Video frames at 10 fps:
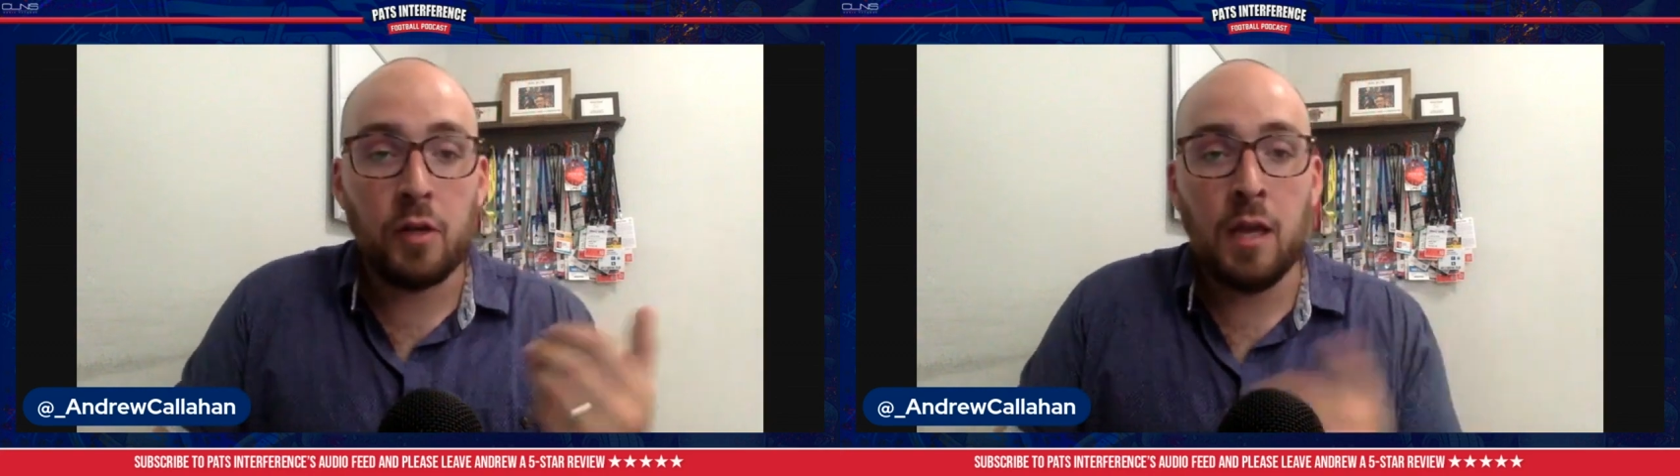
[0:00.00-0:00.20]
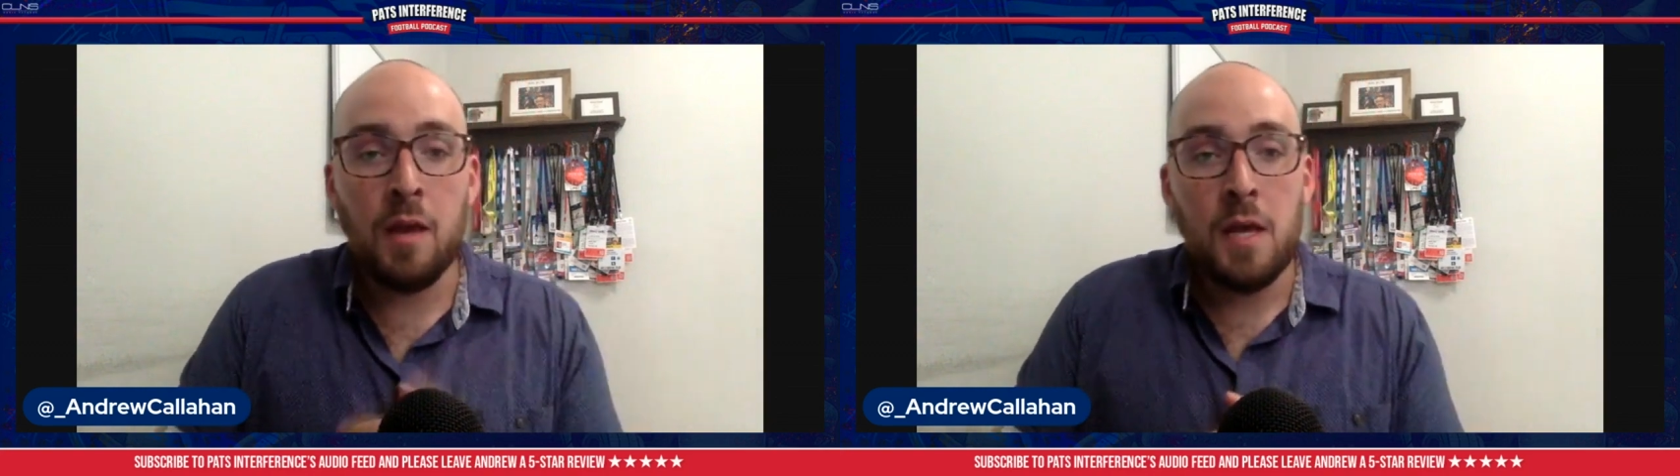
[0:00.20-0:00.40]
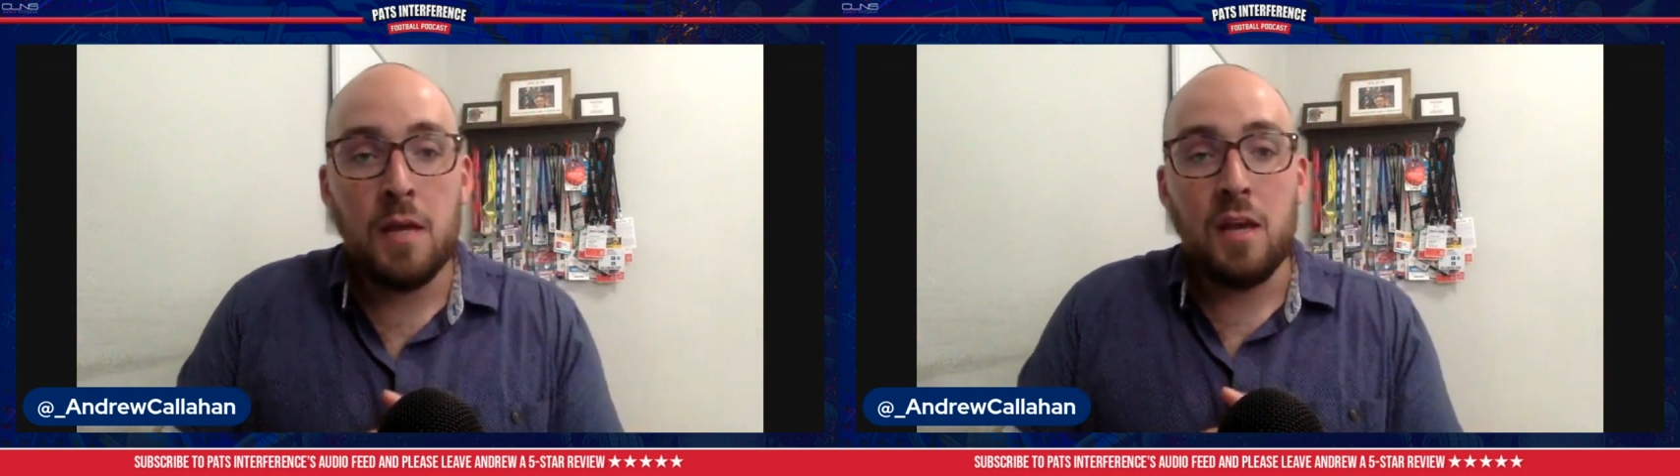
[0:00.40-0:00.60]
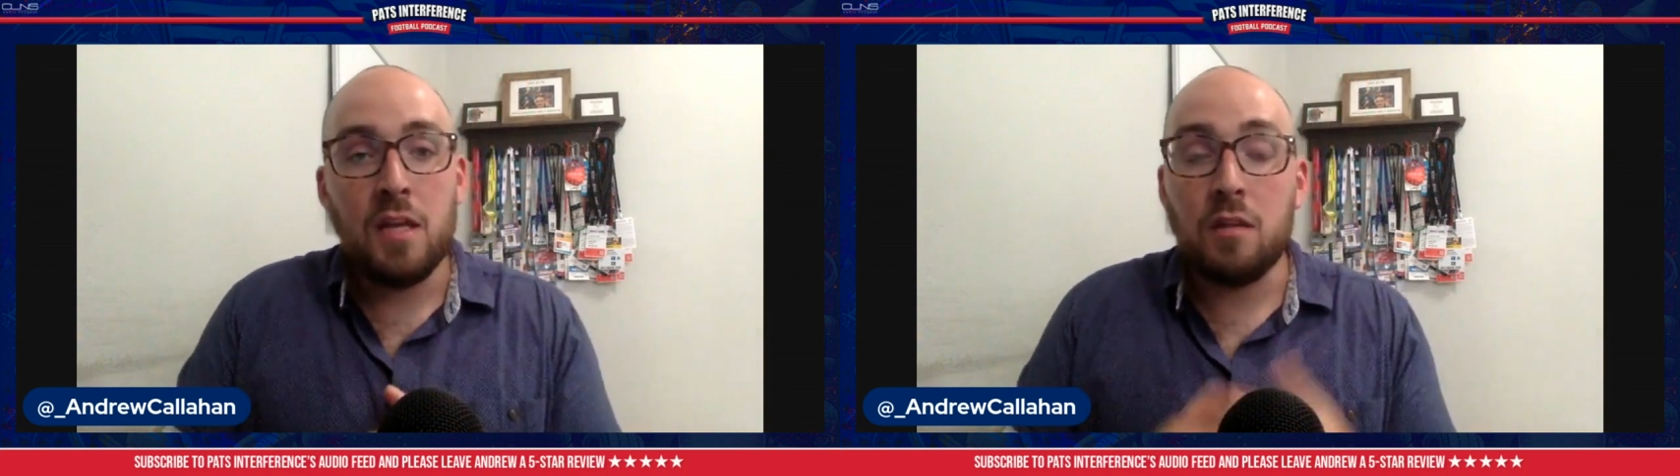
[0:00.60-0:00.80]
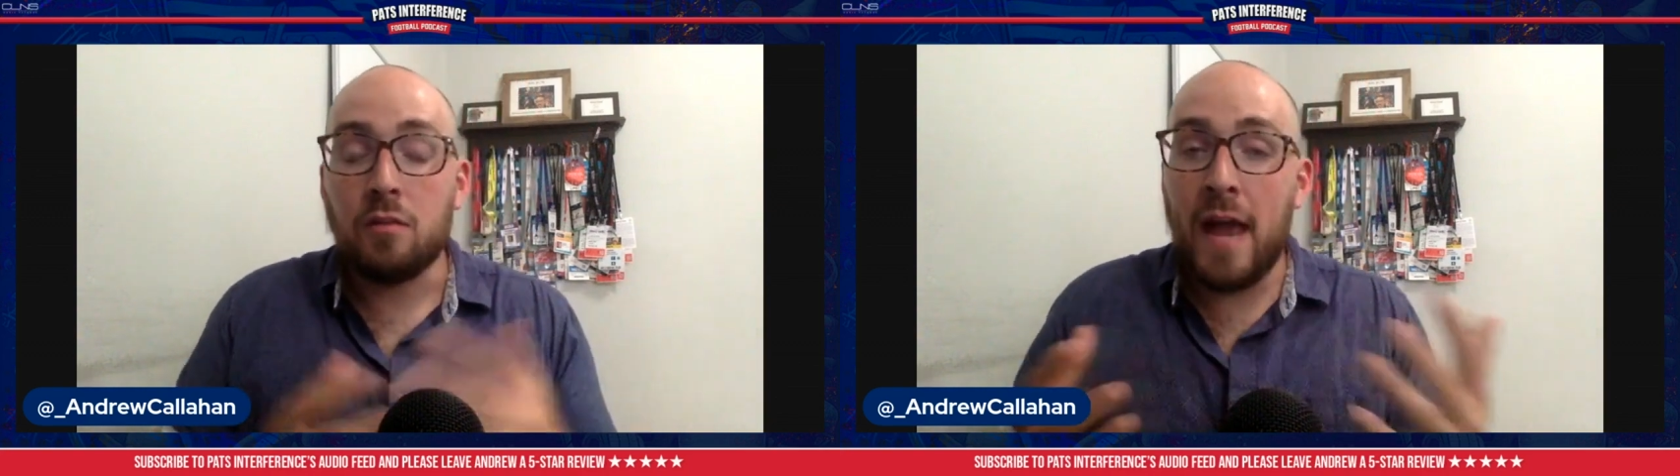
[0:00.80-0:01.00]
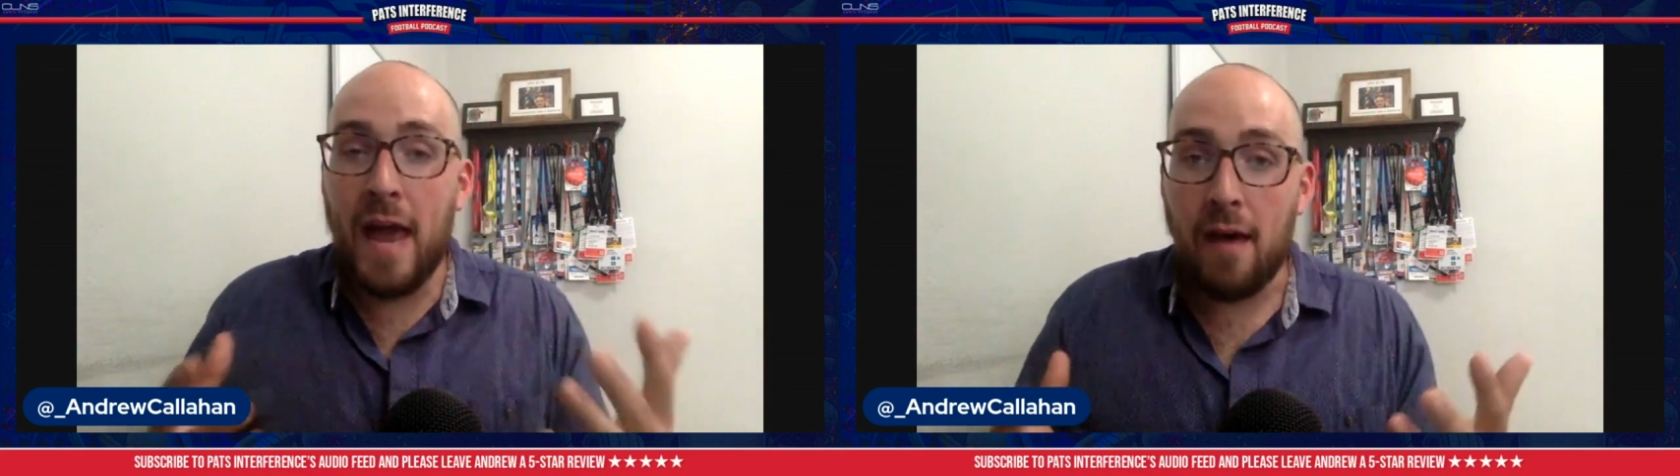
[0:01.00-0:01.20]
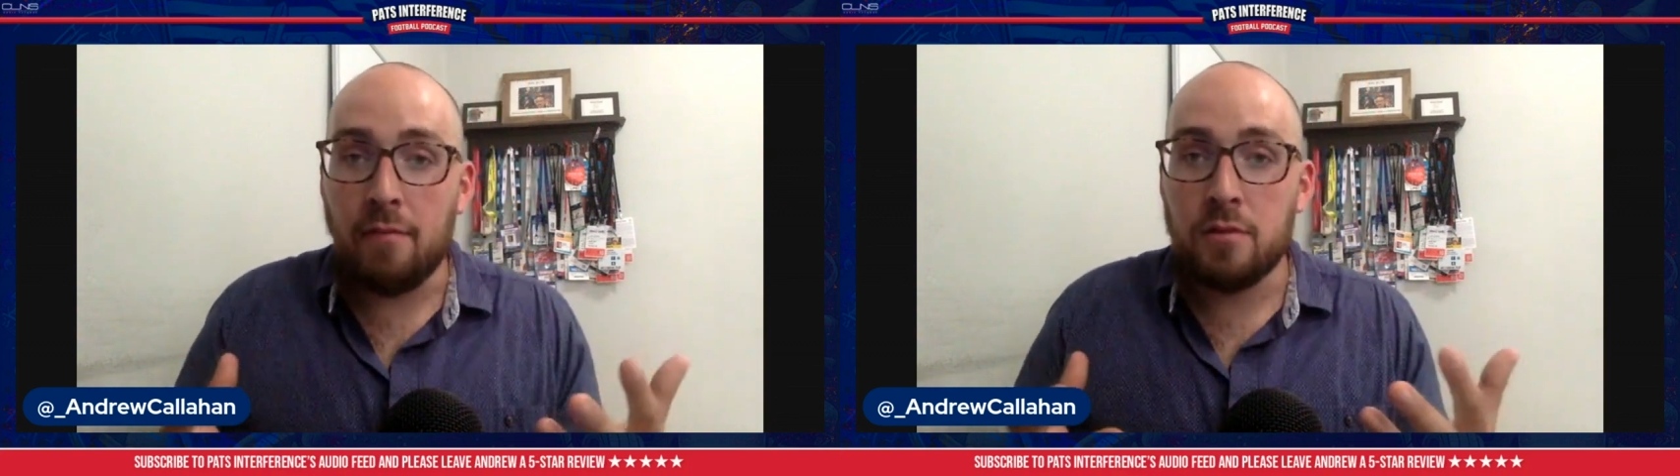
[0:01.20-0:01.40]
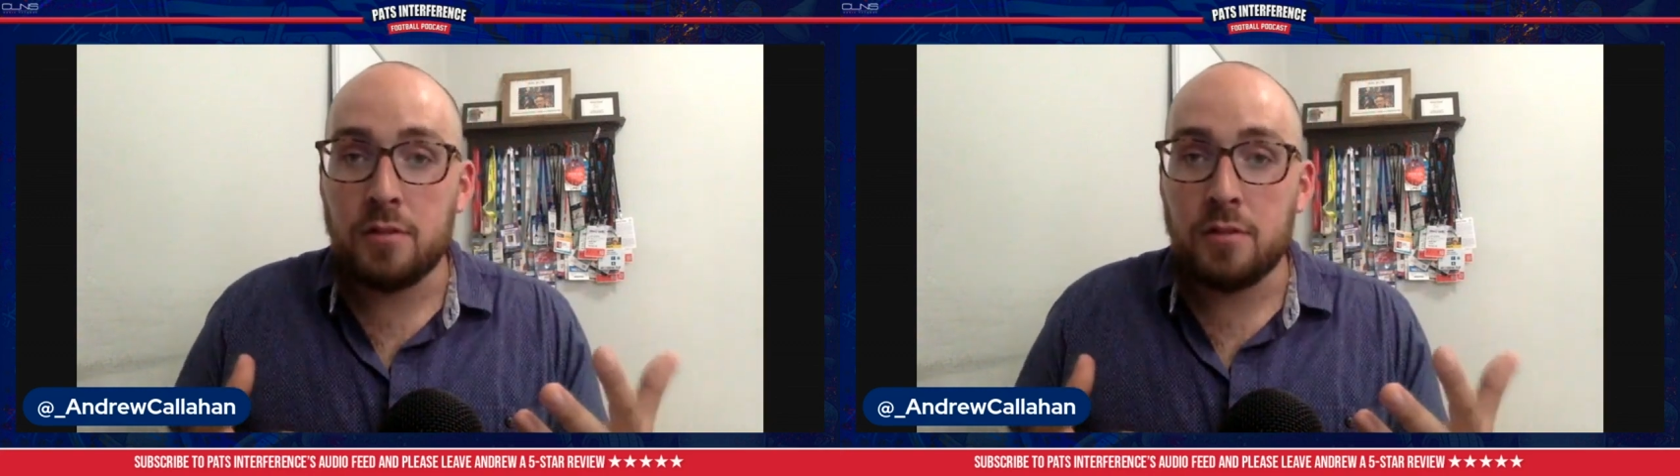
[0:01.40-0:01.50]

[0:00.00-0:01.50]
rookie, and neither have.